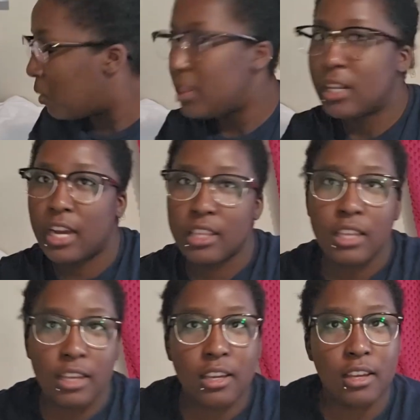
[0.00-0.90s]
one that I
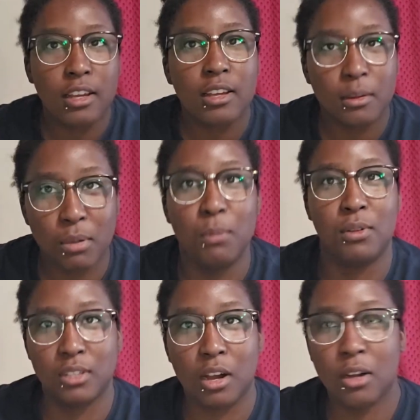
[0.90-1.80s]
think
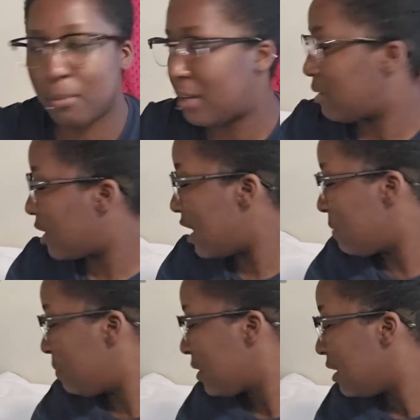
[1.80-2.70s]
people talk about,
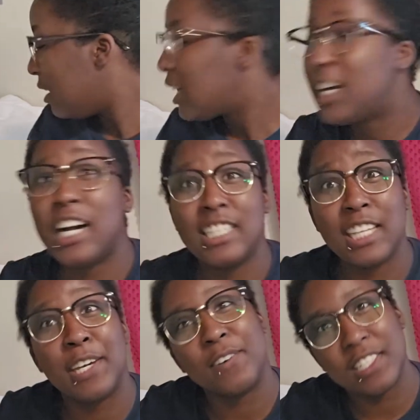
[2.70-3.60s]
okay? Because
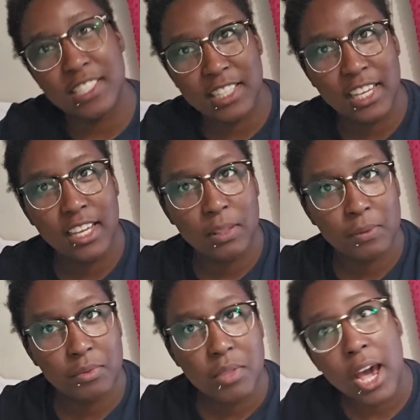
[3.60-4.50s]
it recently
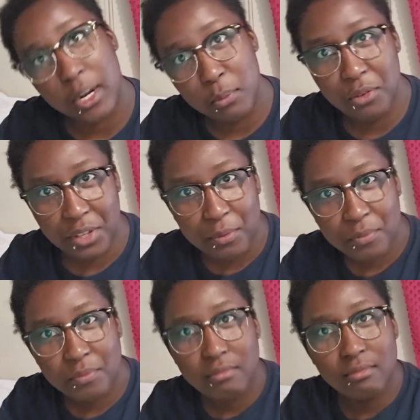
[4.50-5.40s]
had a movie.
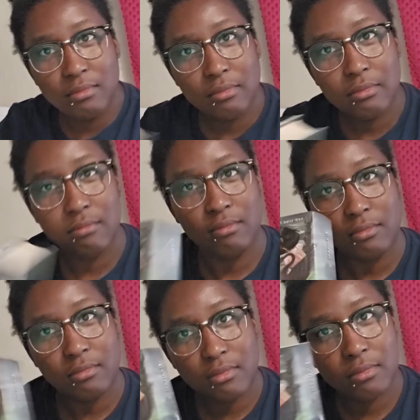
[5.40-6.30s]

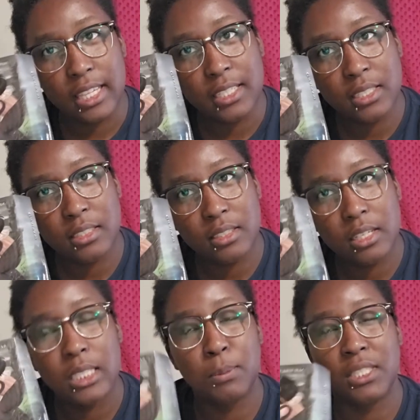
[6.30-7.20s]

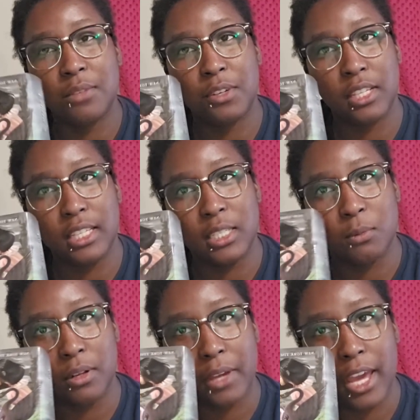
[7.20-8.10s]
Specifically
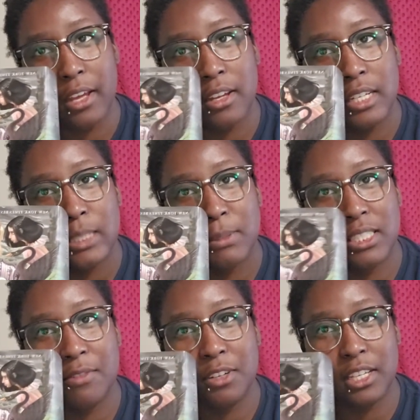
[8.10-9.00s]
this one, okay?
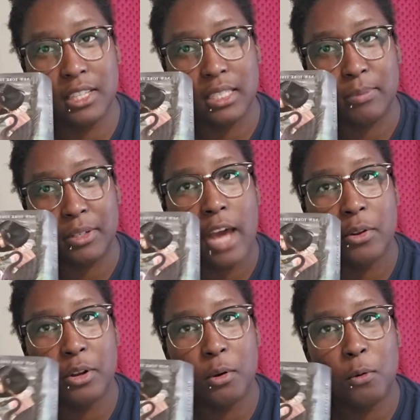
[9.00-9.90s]
Specifically this book. I
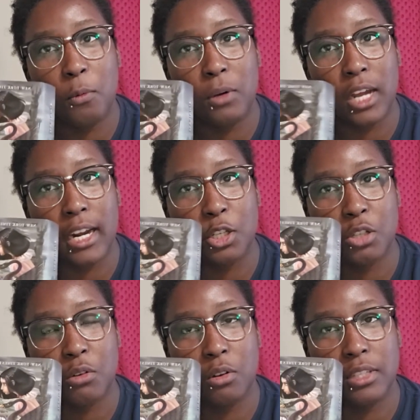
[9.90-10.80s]
don't know what kind of
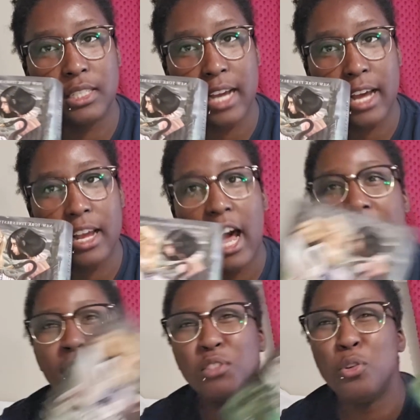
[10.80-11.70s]
chokehold this had.
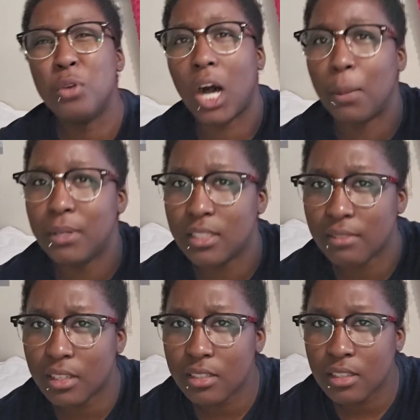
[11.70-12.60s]
I have 2 copies
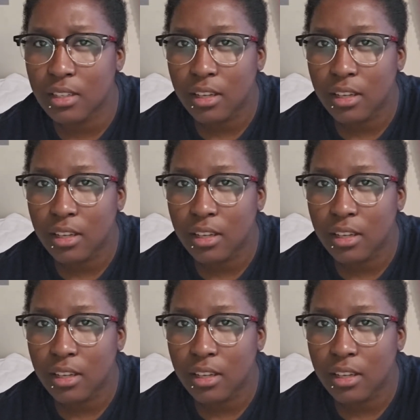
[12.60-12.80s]
of this.